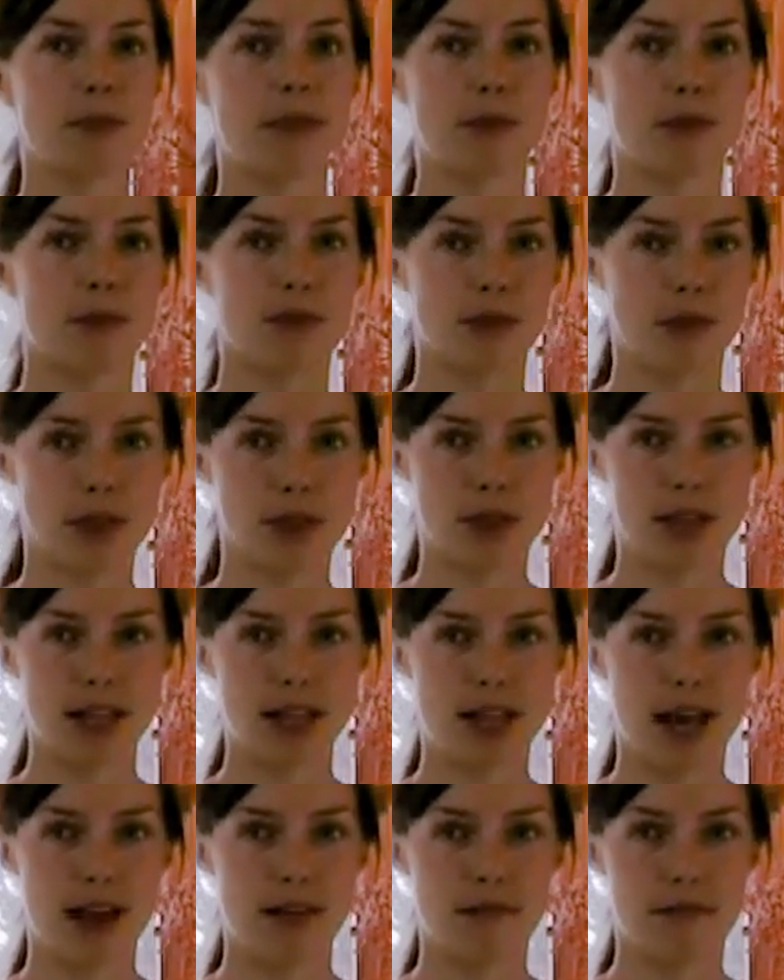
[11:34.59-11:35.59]
So if you see
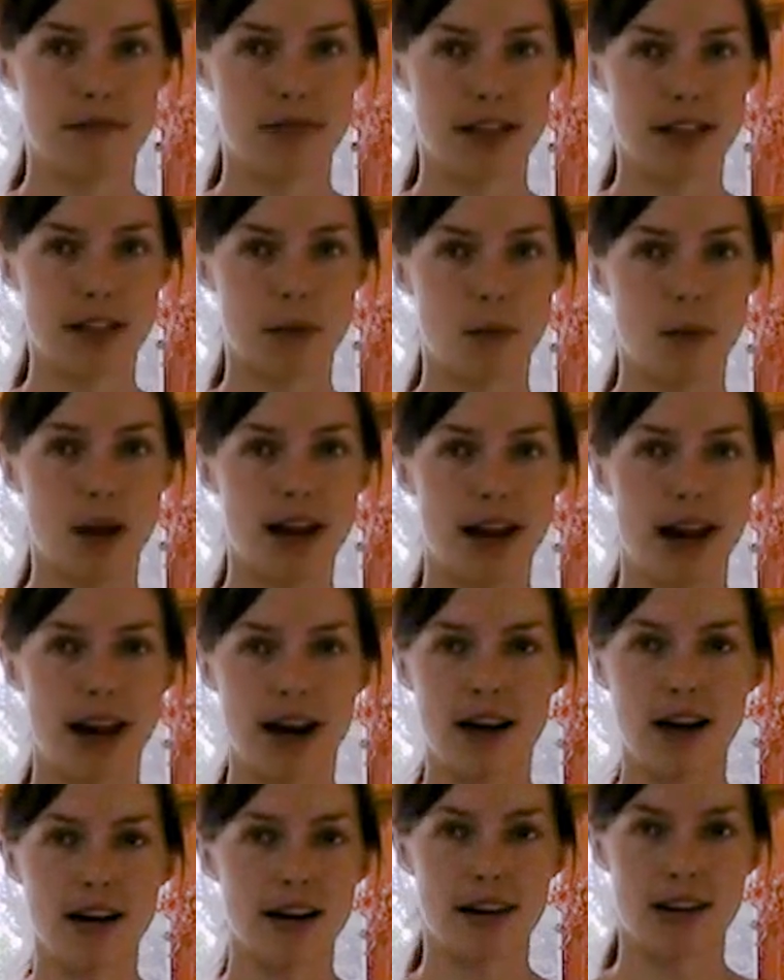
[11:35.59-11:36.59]
that fuzzy white
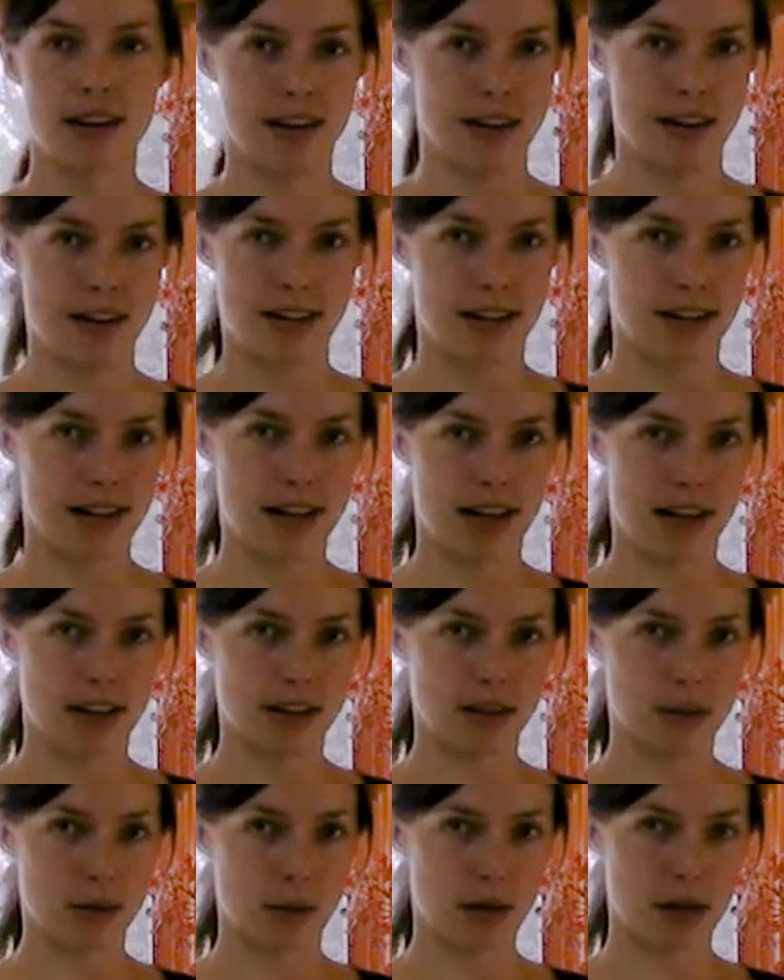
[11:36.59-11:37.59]
hair, it's
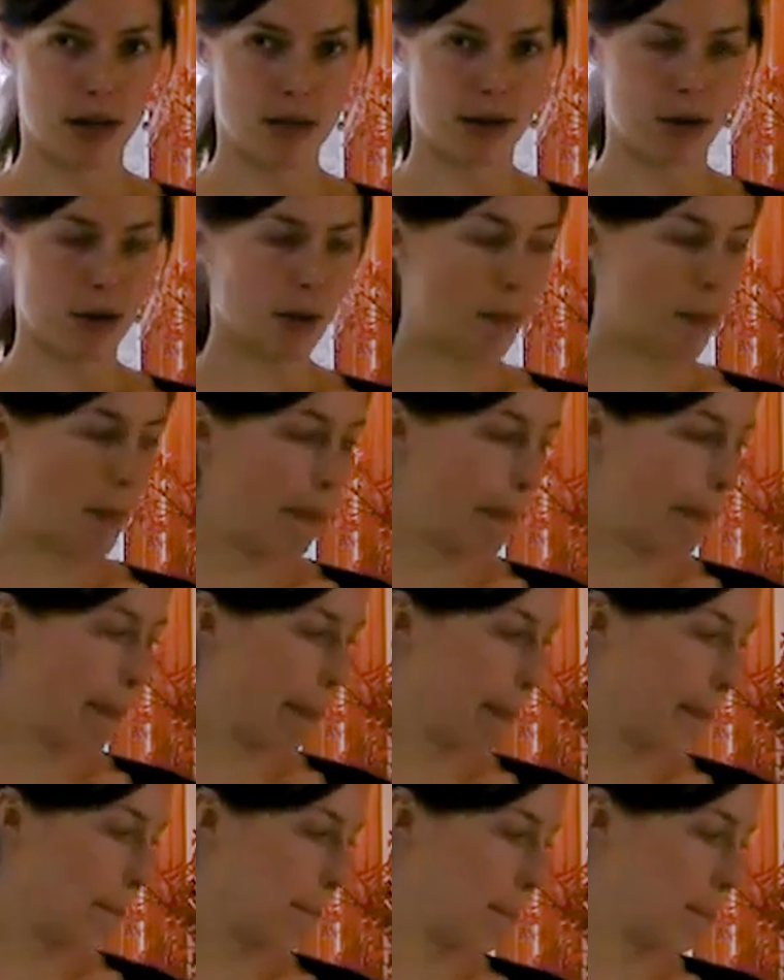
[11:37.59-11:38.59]
nothing to worry
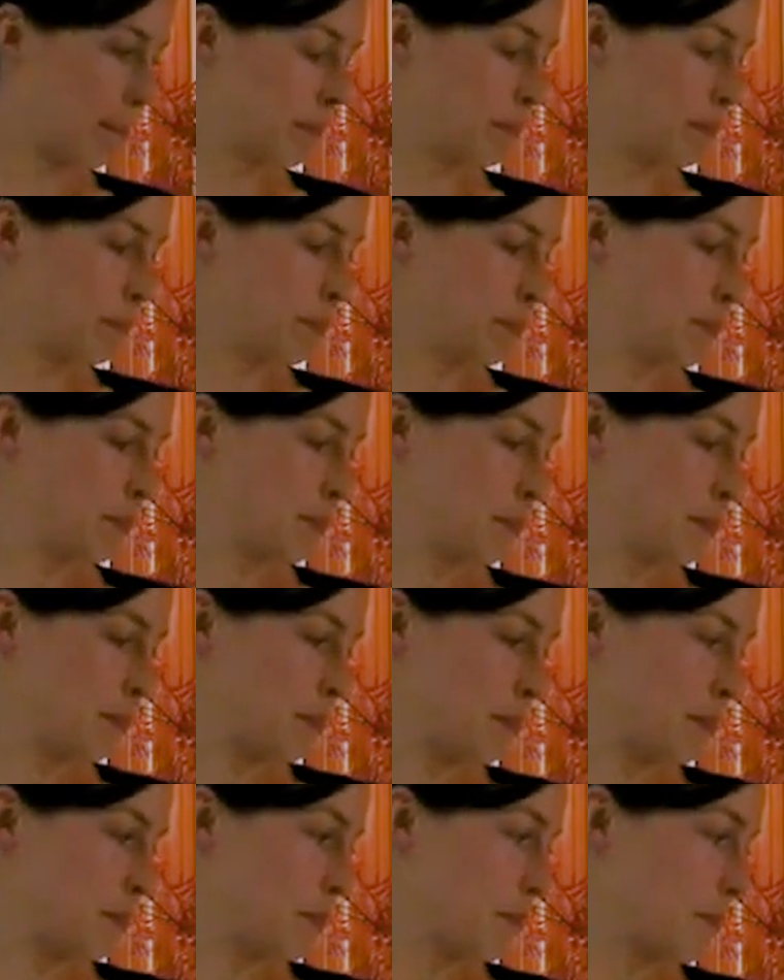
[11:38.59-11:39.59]

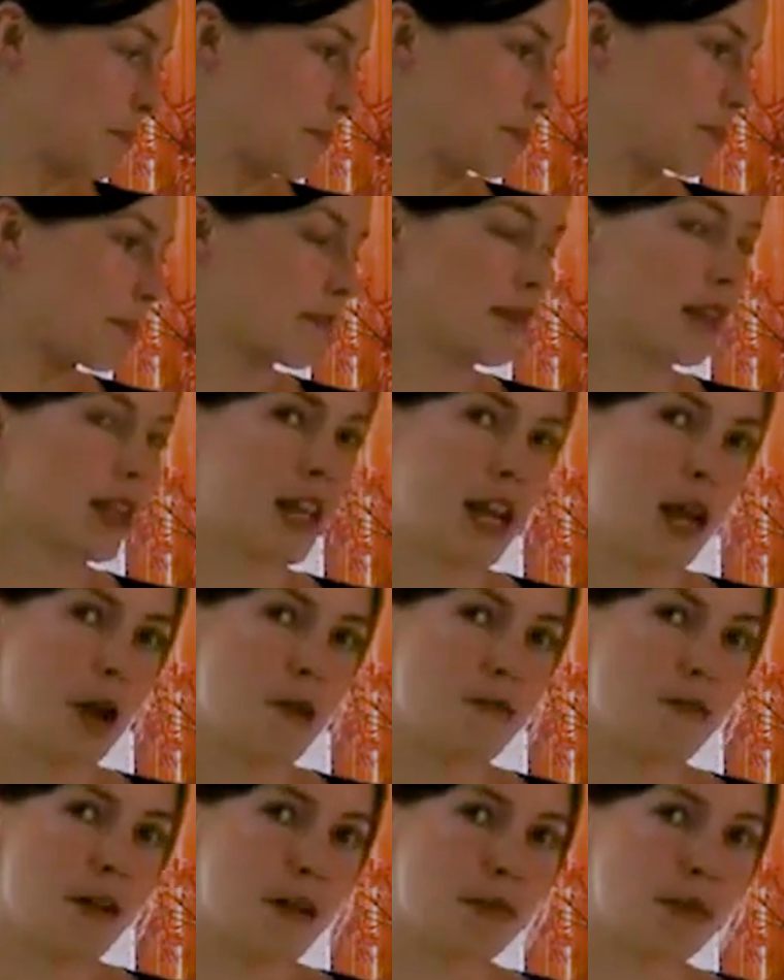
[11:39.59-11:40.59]
about.
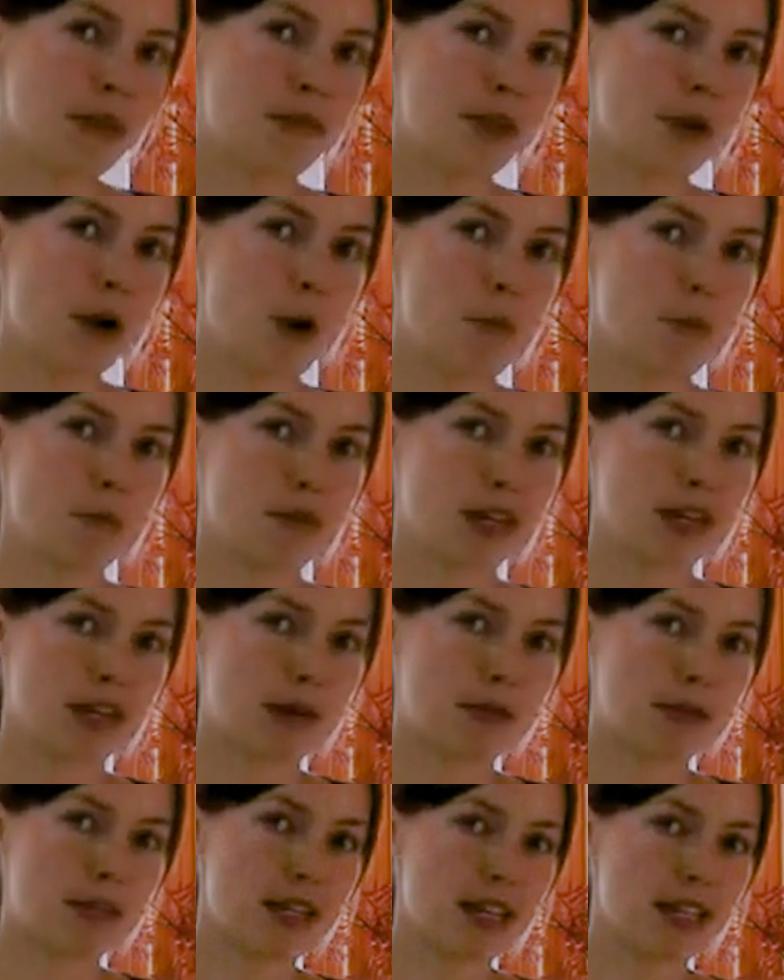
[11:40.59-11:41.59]
Now if I'm leaving home for a
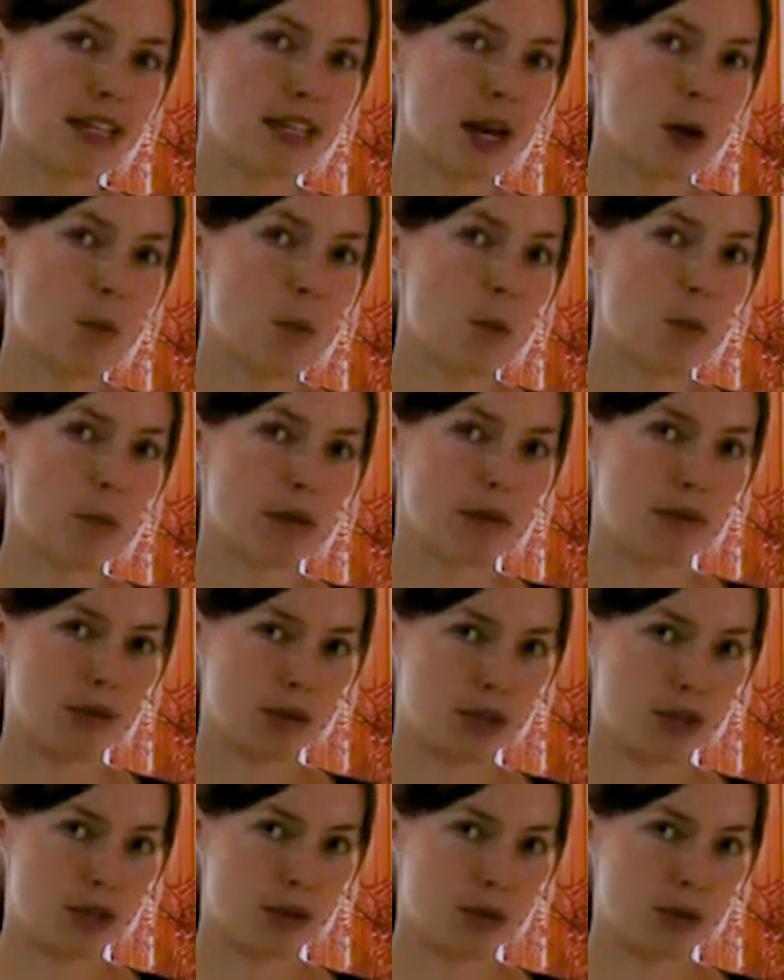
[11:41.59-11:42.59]
couple days and I won't be
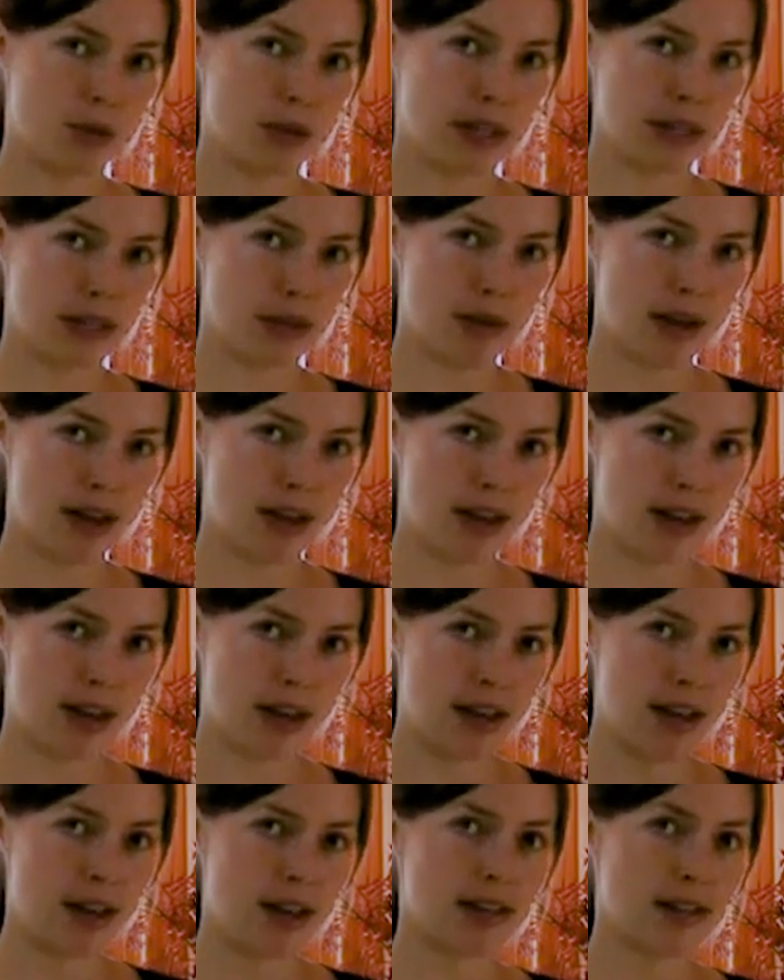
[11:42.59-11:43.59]
able to rinse my
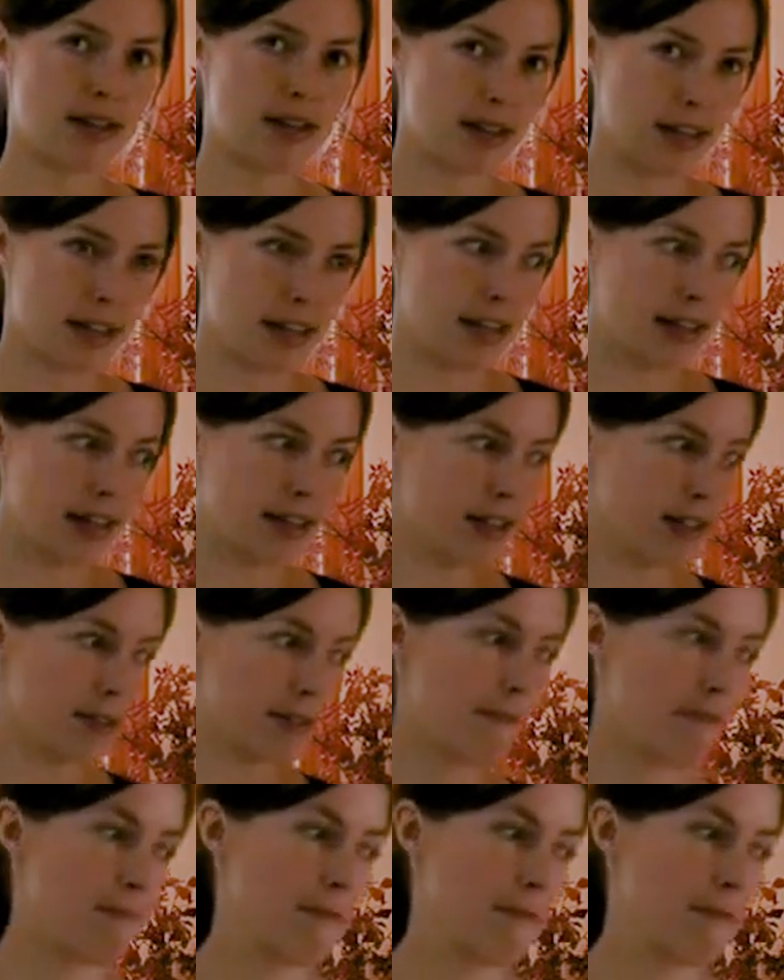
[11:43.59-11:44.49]
seeds,